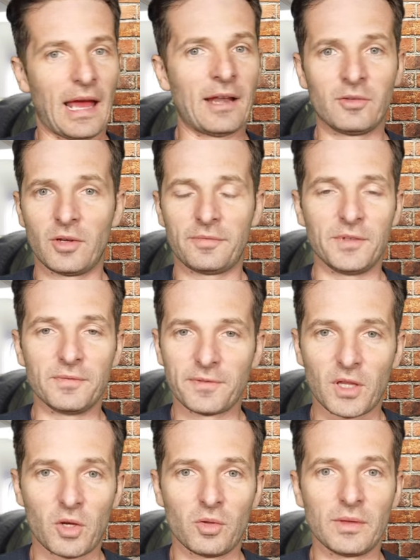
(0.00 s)
I don't know if you've
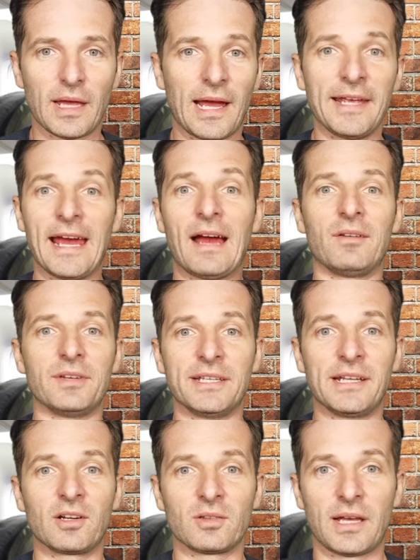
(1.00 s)
flown, I have an
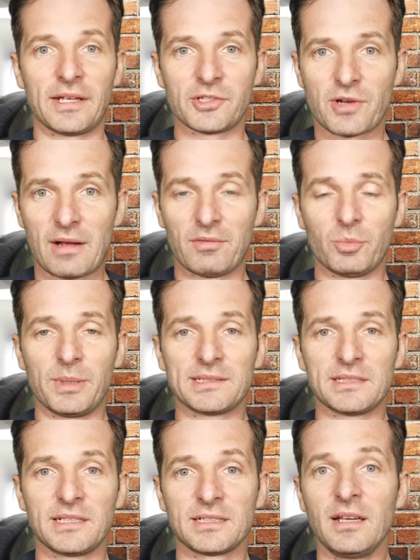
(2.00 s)
airline travel
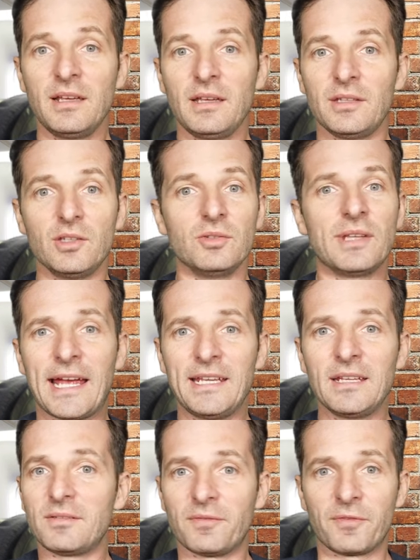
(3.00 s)
business.
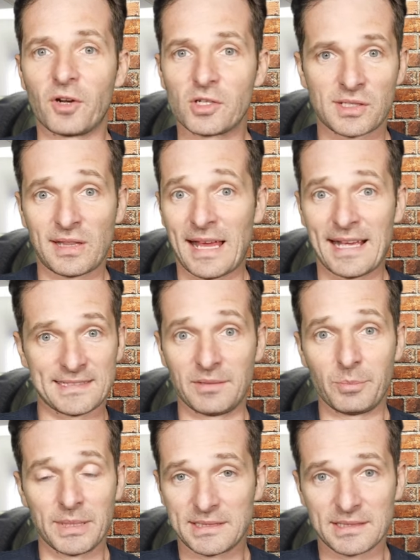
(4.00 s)
United first class
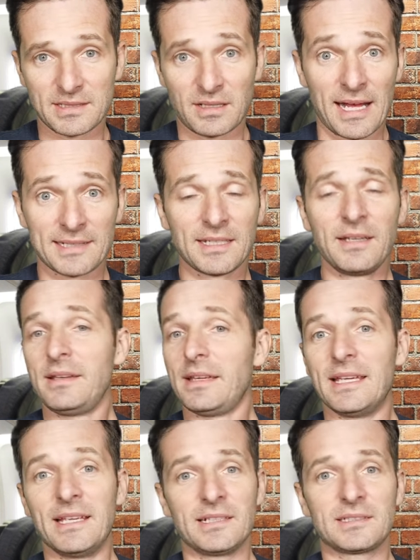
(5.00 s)
and business class
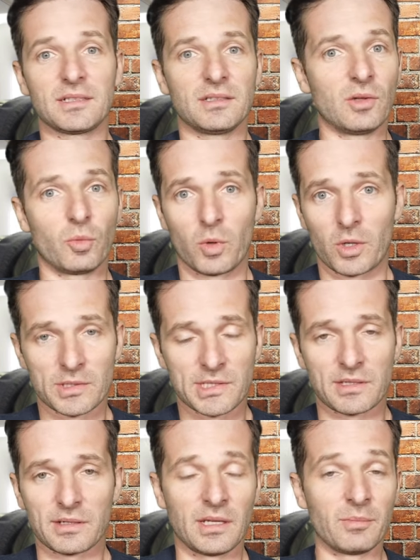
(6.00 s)
is the
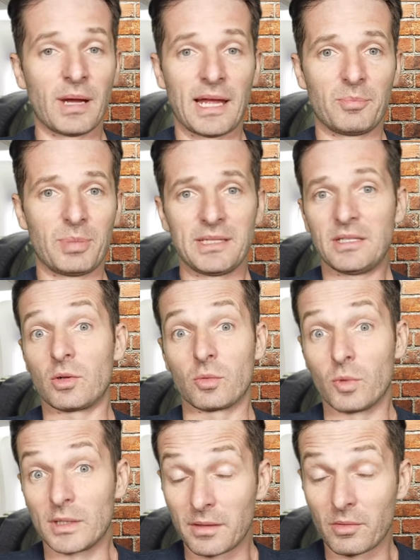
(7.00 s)
worst in my opinion, or
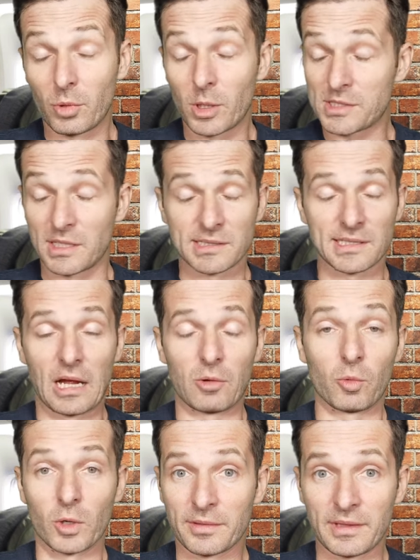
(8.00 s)
one of the worst. It's not
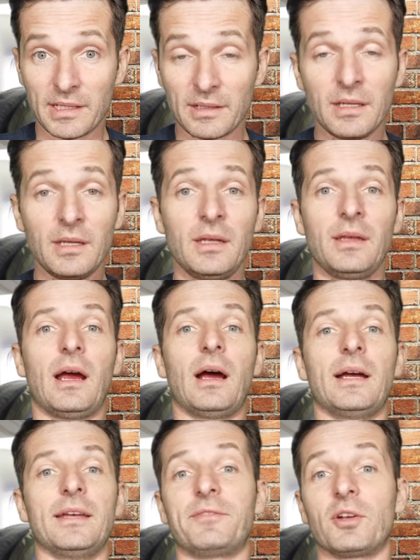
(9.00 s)
worth it.
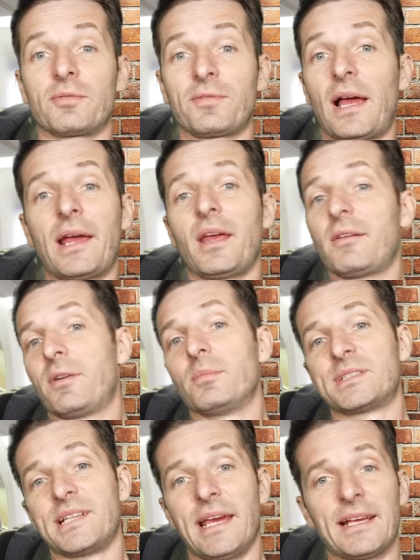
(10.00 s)
Uh, if you're flying from
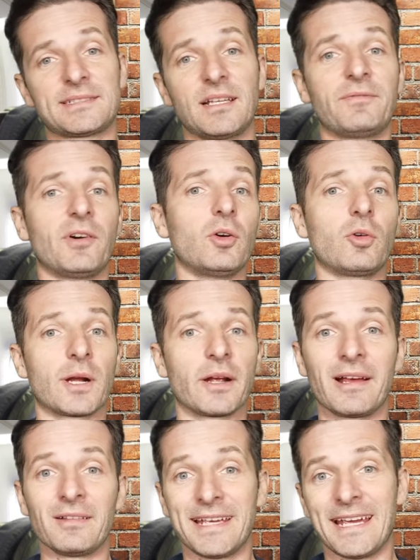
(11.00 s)
say S F O or
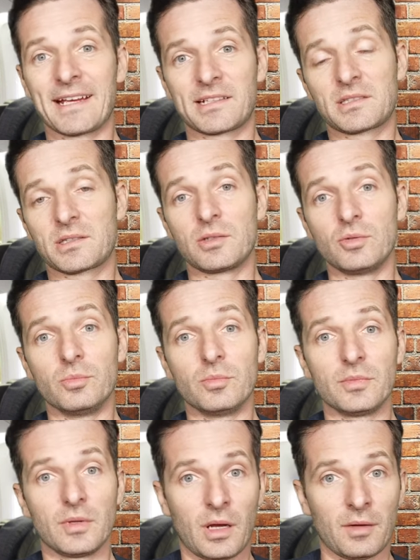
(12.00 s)
L A X to
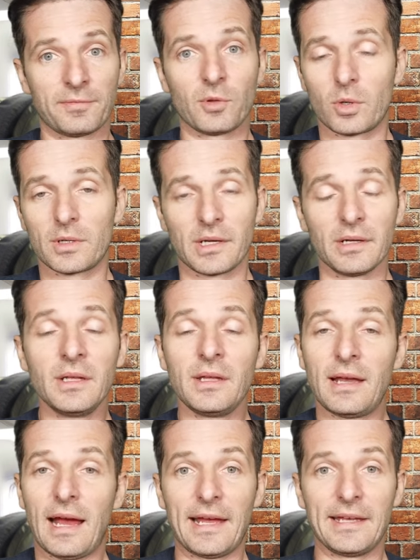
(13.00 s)
uh, Florida,
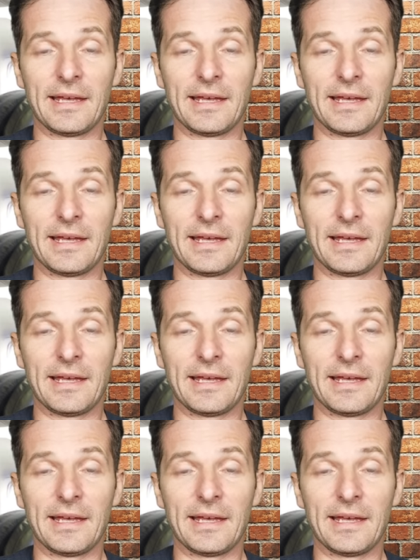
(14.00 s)
I